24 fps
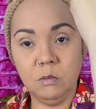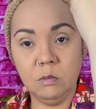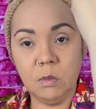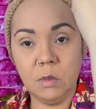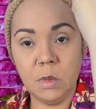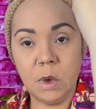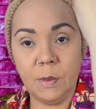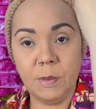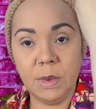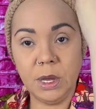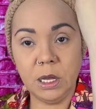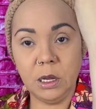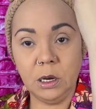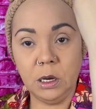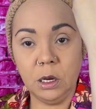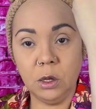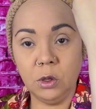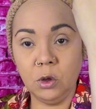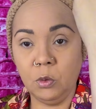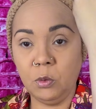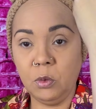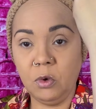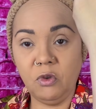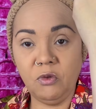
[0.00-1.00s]
I mean, a little
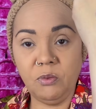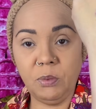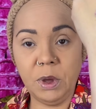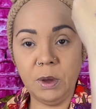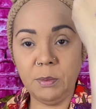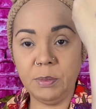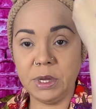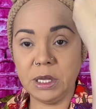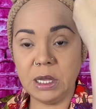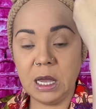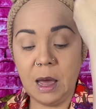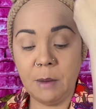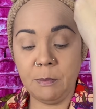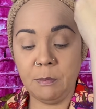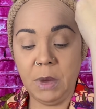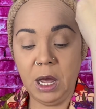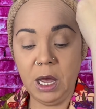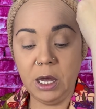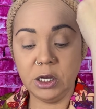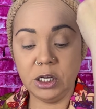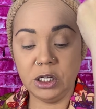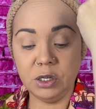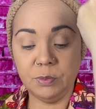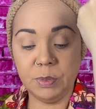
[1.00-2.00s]
movement, but not
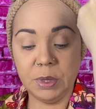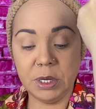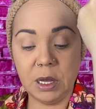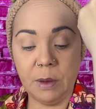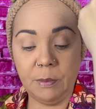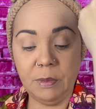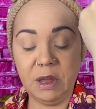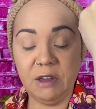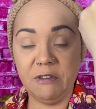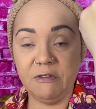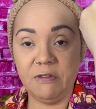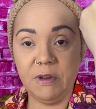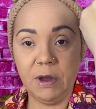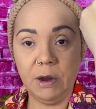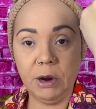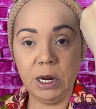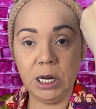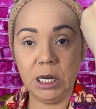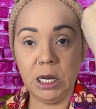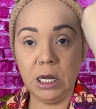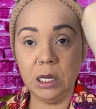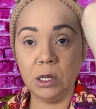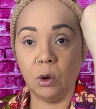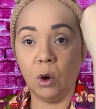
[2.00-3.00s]
much, but I mean, very
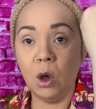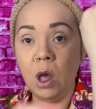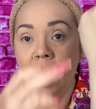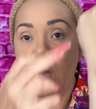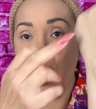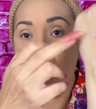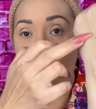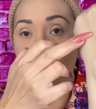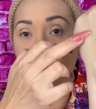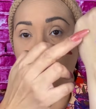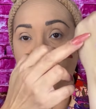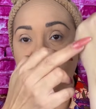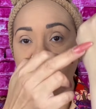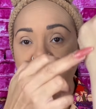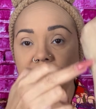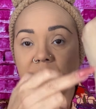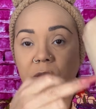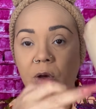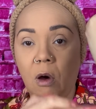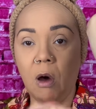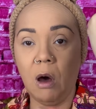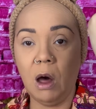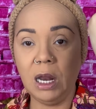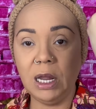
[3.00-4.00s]
little. Okay, so
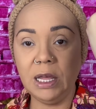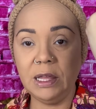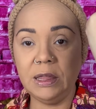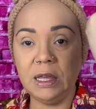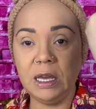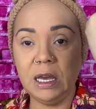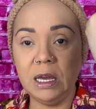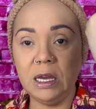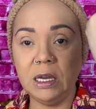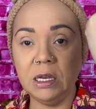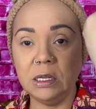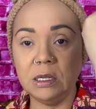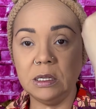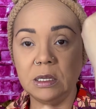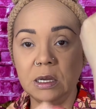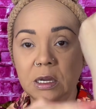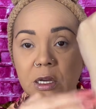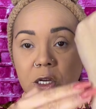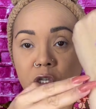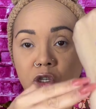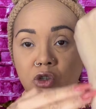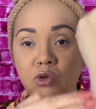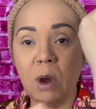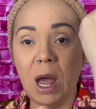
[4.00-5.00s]
all of these
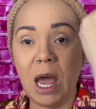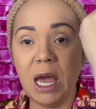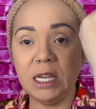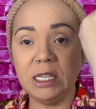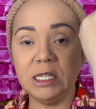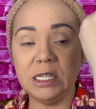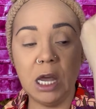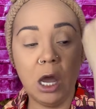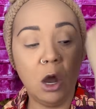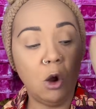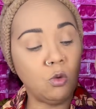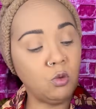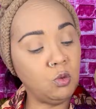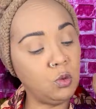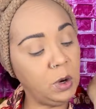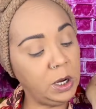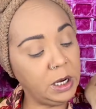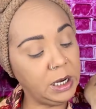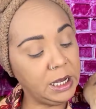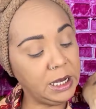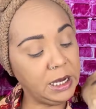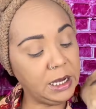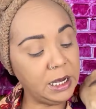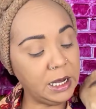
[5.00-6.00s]
dried down really
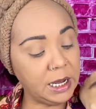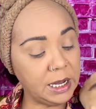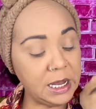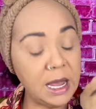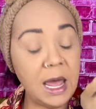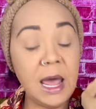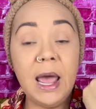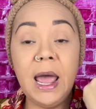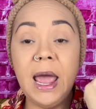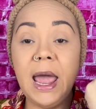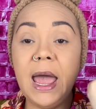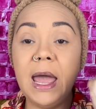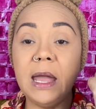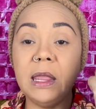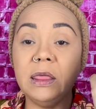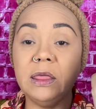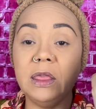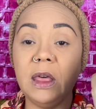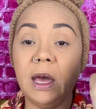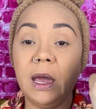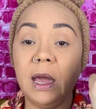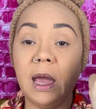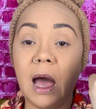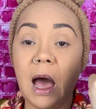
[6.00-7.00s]
good. And
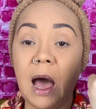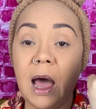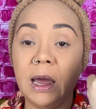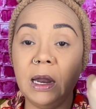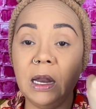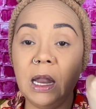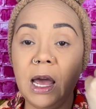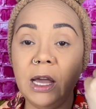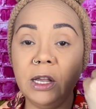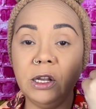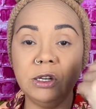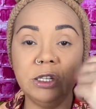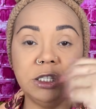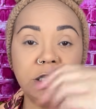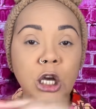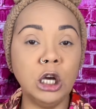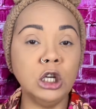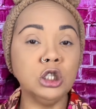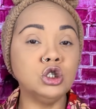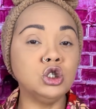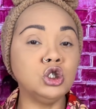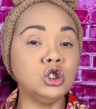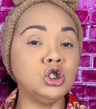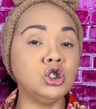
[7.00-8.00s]
the eyeliners,
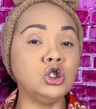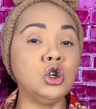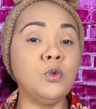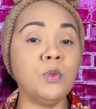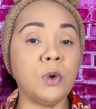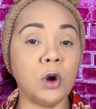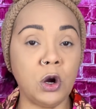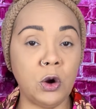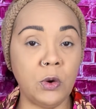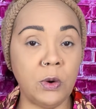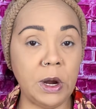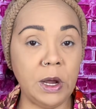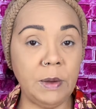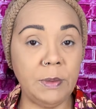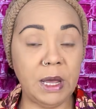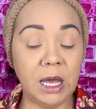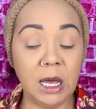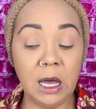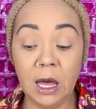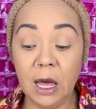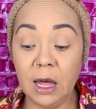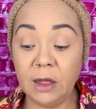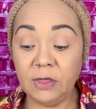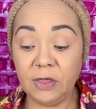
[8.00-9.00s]
super creamy.
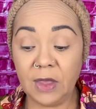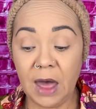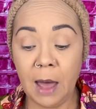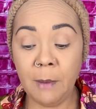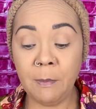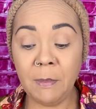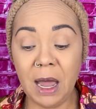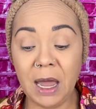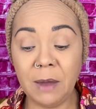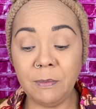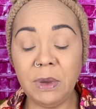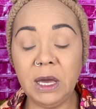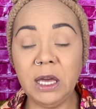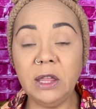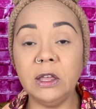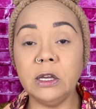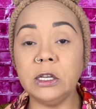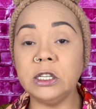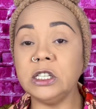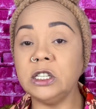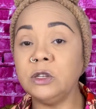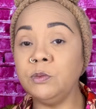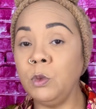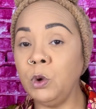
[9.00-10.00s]
That might be the
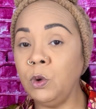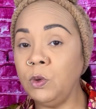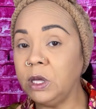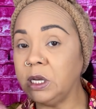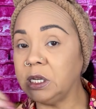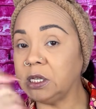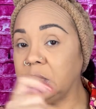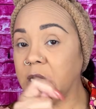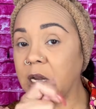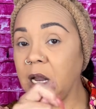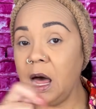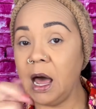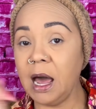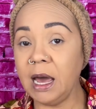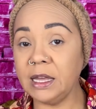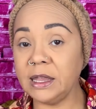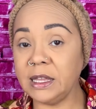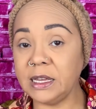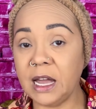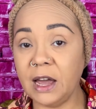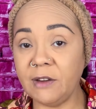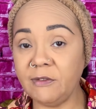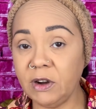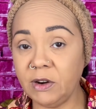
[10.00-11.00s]
smoothest glide that
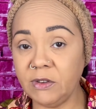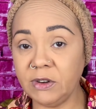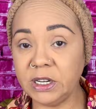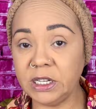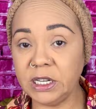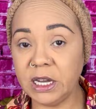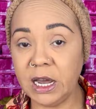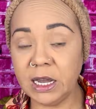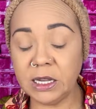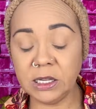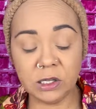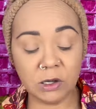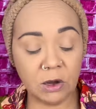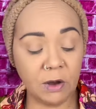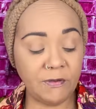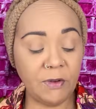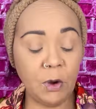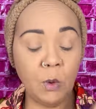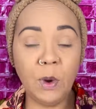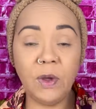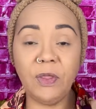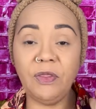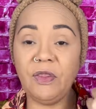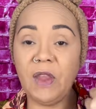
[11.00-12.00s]
I've ever done. So if it
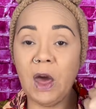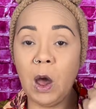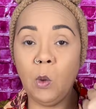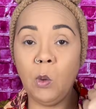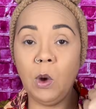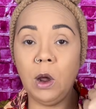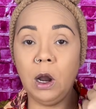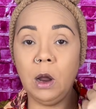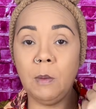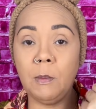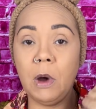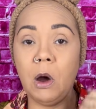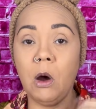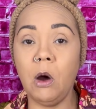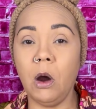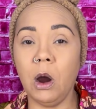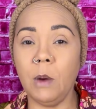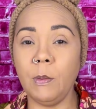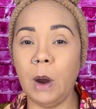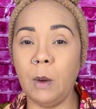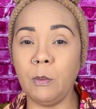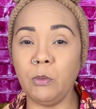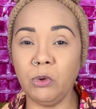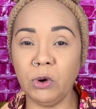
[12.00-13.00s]
went that well on my arm,
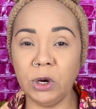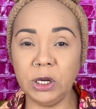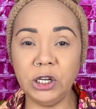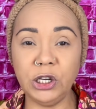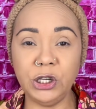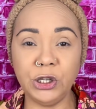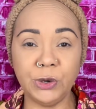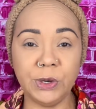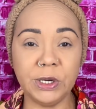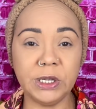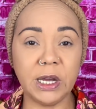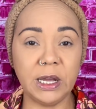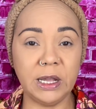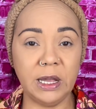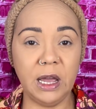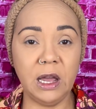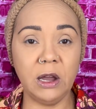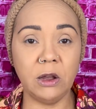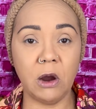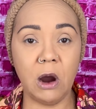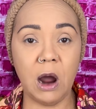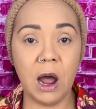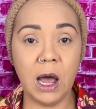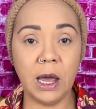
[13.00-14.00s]
I'm pretty sure it's gonna hit
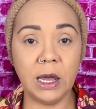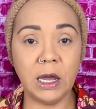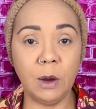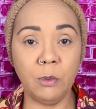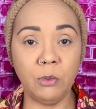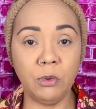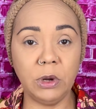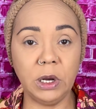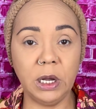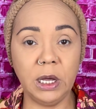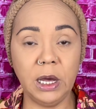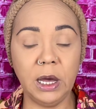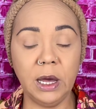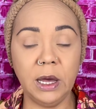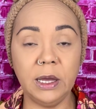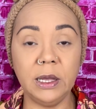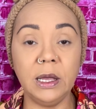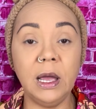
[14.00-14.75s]
our eye up really good.